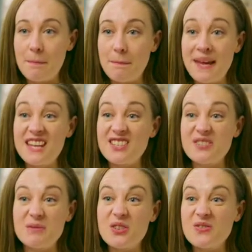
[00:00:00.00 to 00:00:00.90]

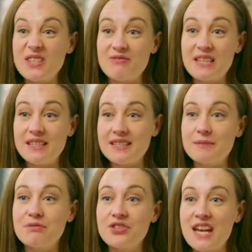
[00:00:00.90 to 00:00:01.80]
pitch. We don't really need
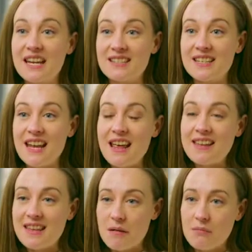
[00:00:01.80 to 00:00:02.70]
to project
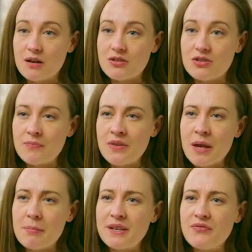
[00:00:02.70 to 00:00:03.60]
that much.
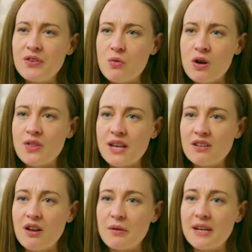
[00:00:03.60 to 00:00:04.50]
But if you are
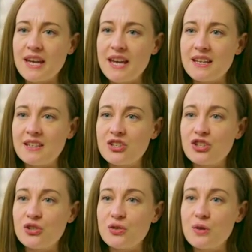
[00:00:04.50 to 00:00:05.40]
then going
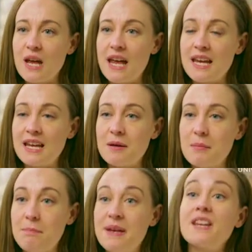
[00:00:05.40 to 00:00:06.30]
into a
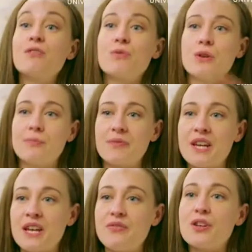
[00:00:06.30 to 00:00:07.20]
bigger room, if you're